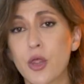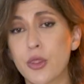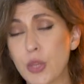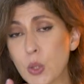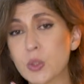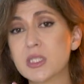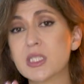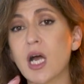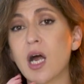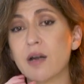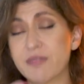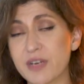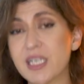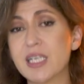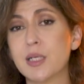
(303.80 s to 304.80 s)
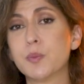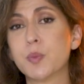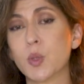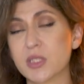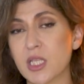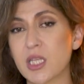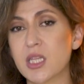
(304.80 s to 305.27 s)
Those are very
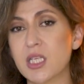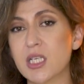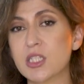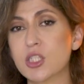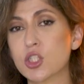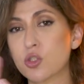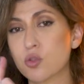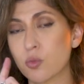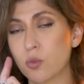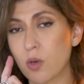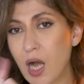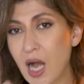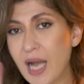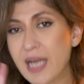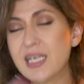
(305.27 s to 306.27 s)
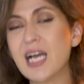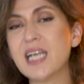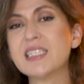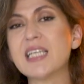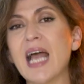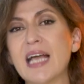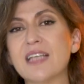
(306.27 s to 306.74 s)
important things to
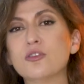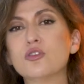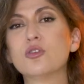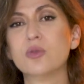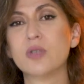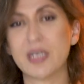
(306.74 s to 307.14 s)
highlight and to